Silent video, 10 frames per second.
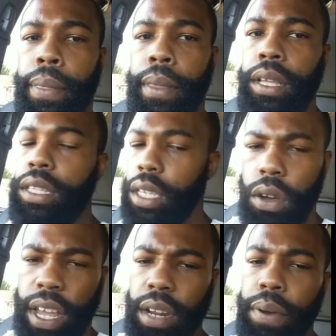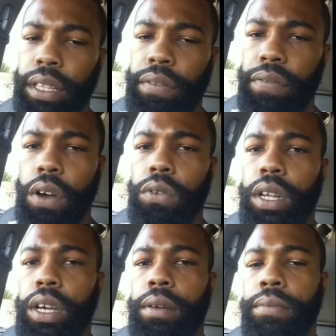Tell Eddie pick the phone
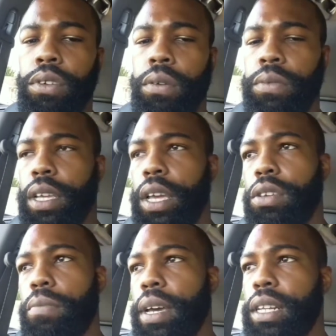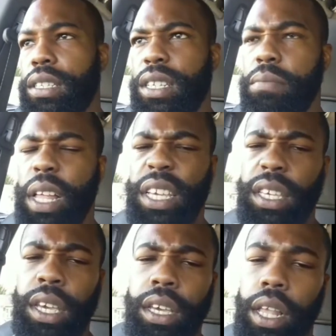up. You know what I'm saying? You making it seem like,
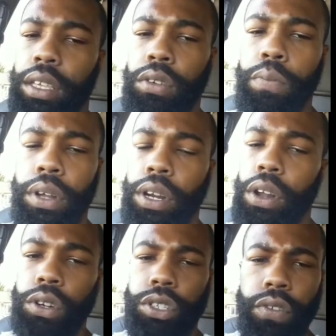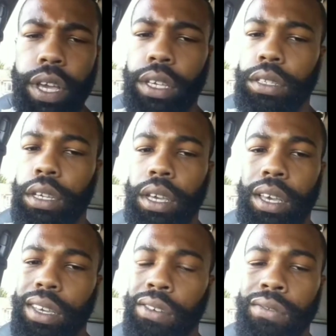yeah, like you putting all the strings.
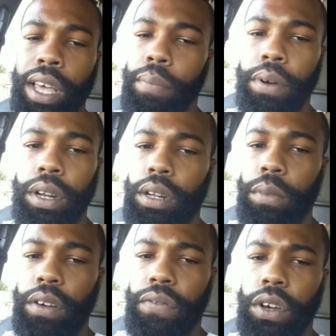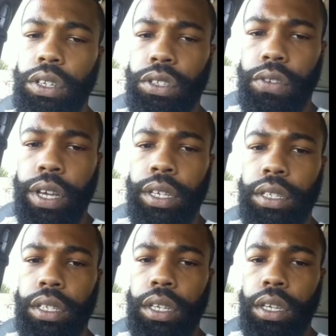You not putting the motherfucking
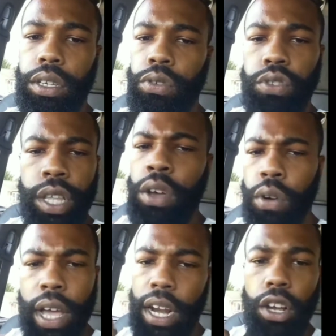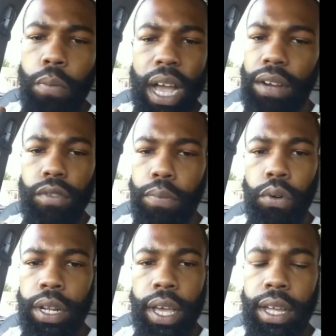strings. You still got to go back and
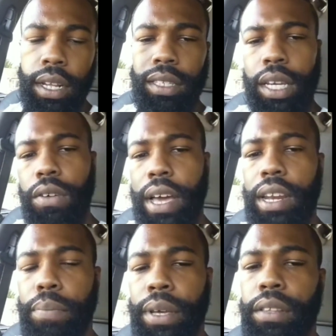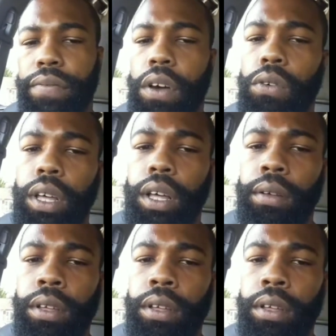report to Eddie. Tell Eddie pick the phone up.